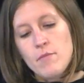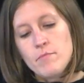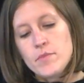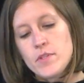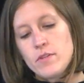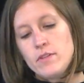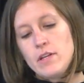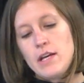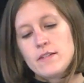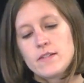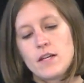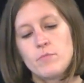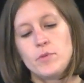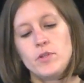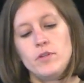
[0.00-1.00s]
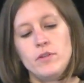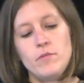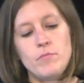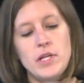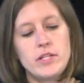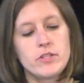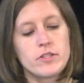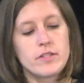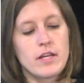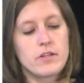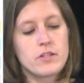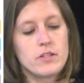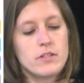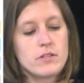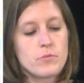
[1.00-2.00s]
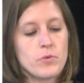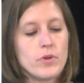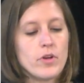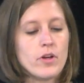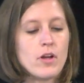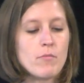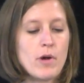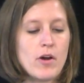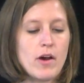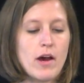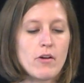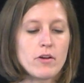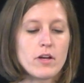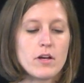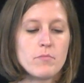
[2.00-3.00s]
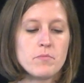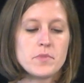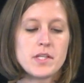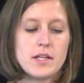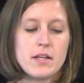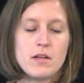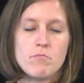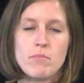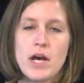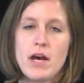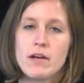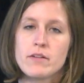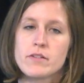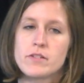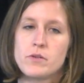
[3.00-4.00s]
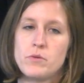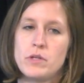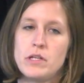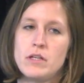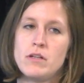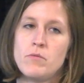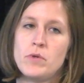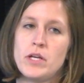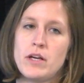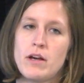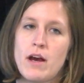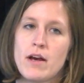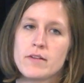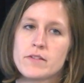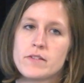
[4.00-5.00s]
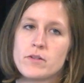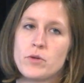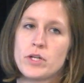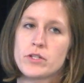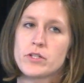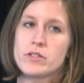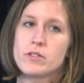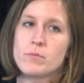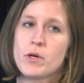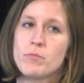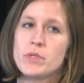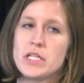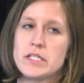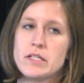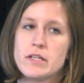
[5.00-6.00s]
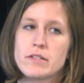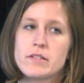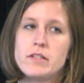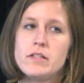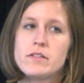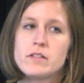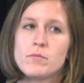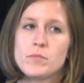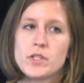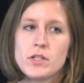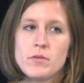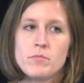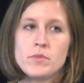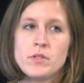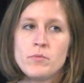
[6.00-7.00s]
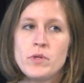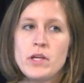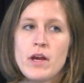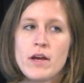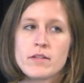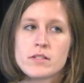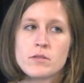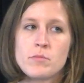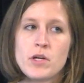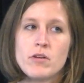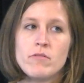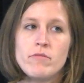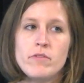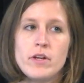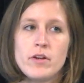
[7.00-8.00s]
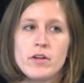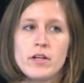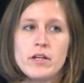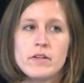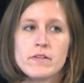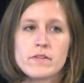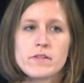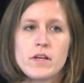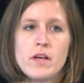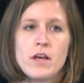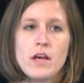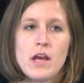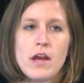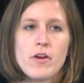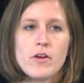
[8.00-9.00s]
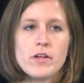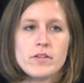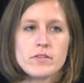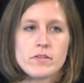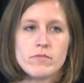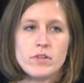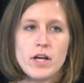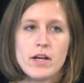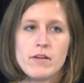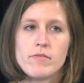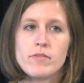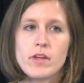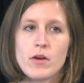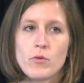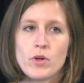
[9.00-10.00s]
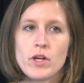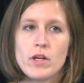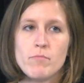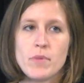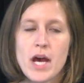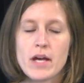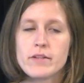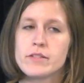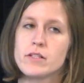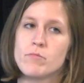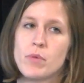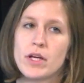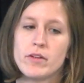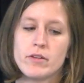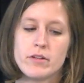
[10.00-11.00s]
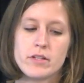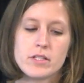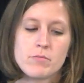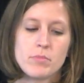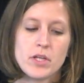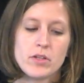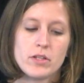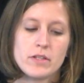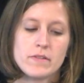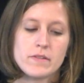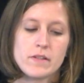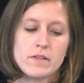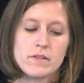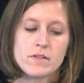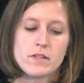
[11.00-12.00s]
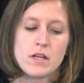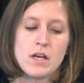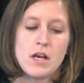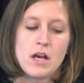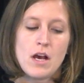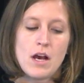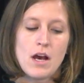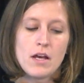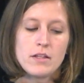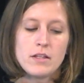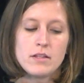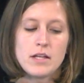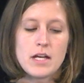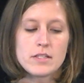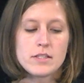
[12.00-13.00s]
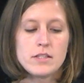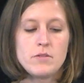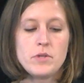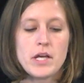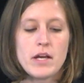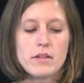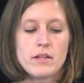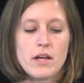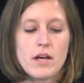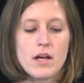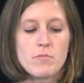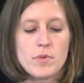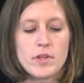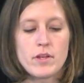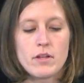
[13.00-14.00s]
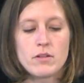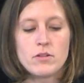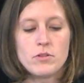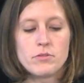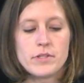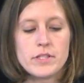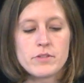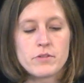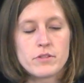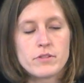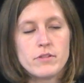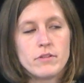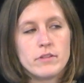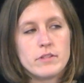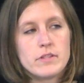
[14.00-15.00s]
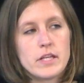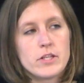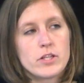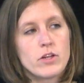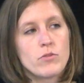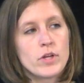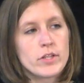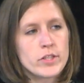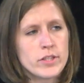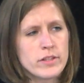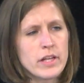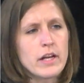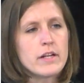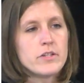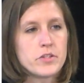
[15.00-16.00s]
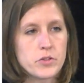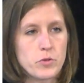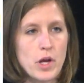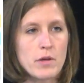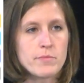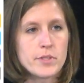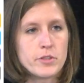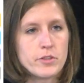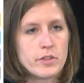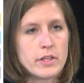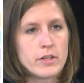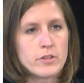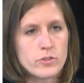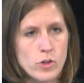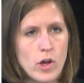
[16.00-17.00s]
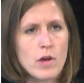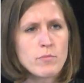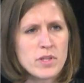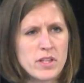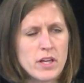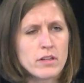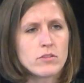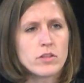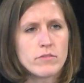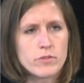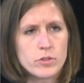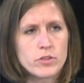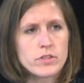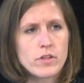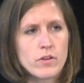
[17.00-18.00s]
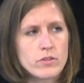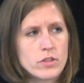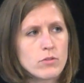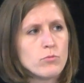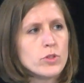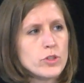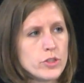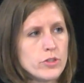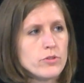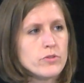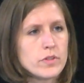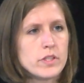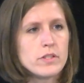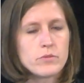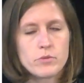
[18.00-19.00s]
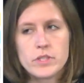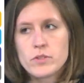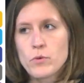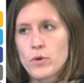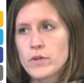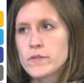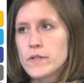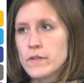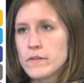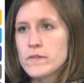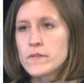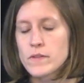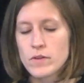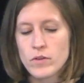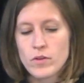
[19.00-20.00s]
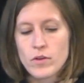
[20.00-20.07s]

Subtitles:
So the last couple major sections were about outcomes and impacts. So we asked questions about PTSD symptoms, and we asked about various areas of life that were impacted by their experiences. And then lastly, we had that hypothetical resource utilization question that I described earlier. So hypothetically, if you were assaulted, would you use these resources?